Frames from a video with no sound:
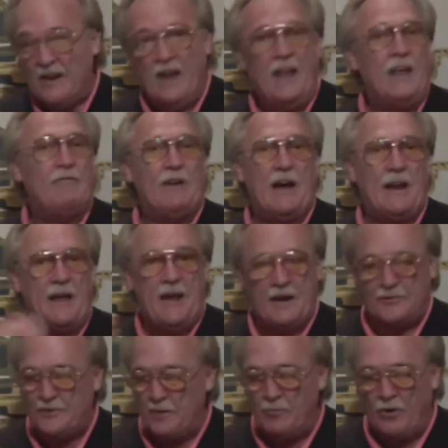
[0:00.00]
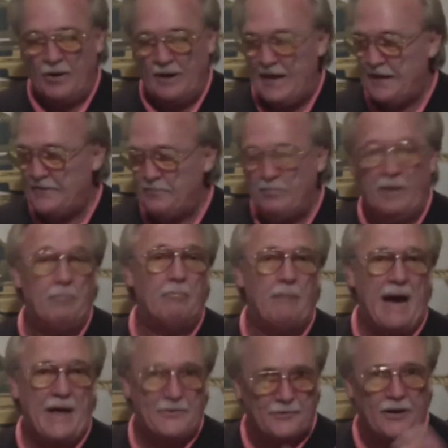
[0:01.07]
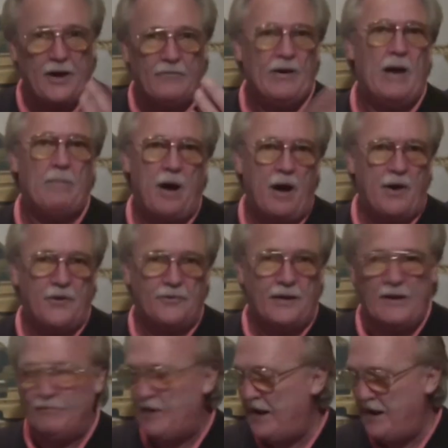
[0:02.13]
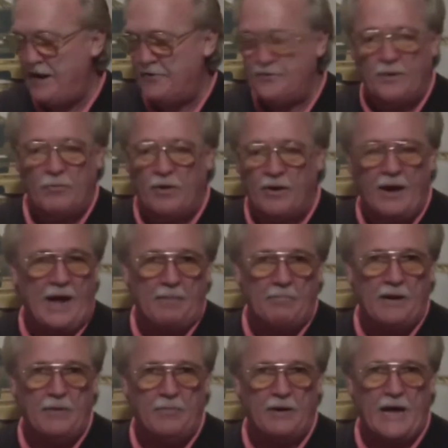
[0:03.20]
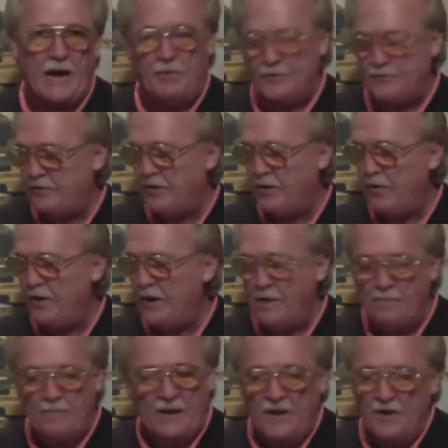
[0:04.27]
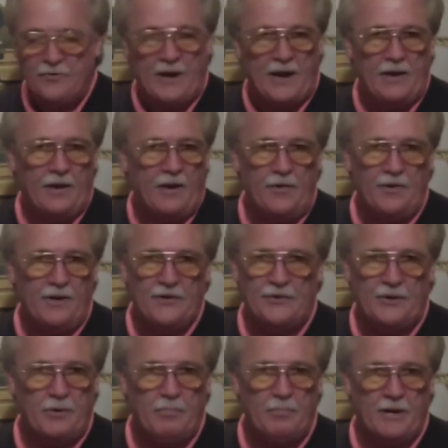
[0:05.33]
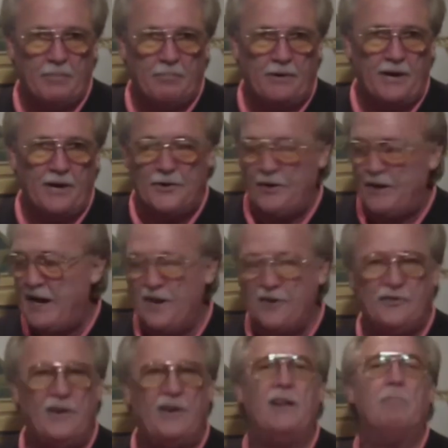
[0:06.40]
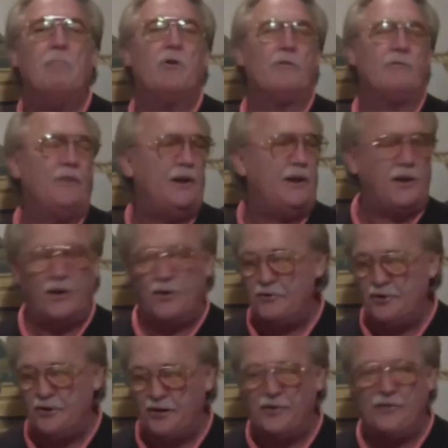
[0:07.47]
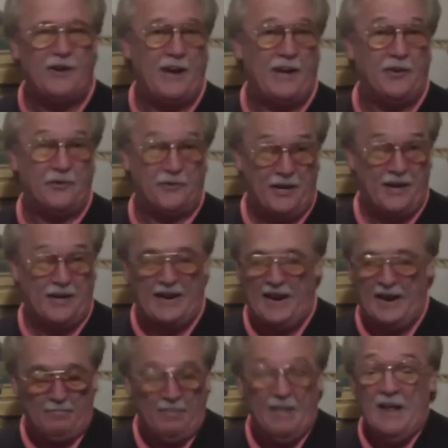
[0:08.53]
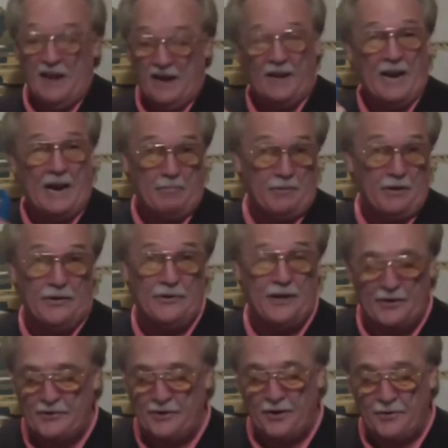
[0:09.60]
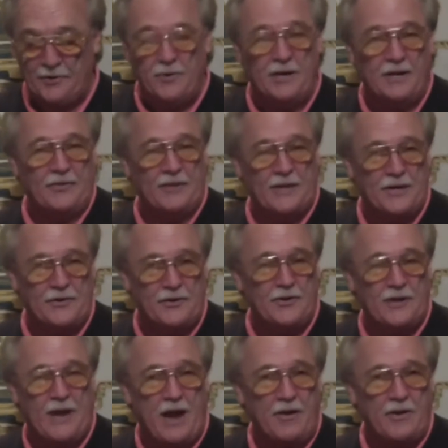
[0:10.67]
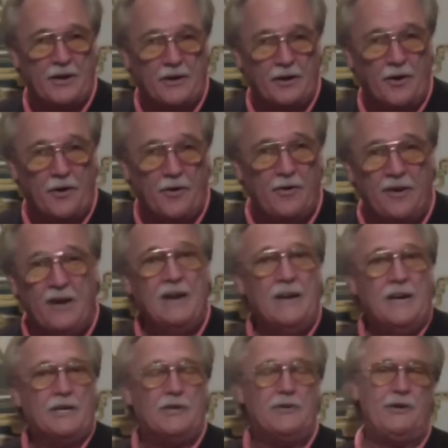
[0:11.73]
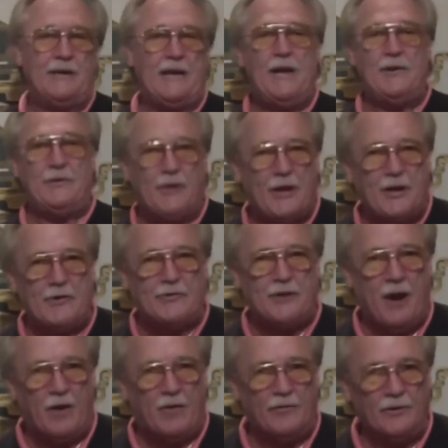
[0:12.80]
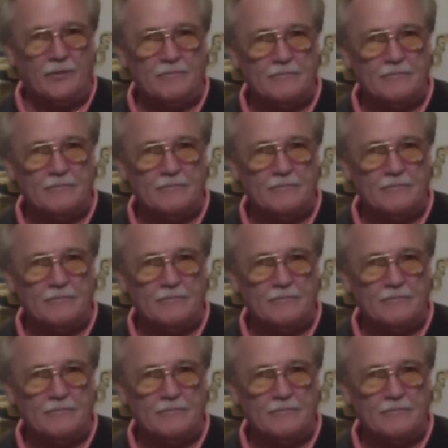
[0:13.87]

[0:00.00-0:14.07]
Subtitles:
If I'd have had someone like myself, honestly, if I had someone like me when I was growing up trying to learn this, it would have been a pleasure. I'd have sent in more videos and you could shake a stick at. And I appreciate y'all doing it. This is how you learn, because you can't see yourself.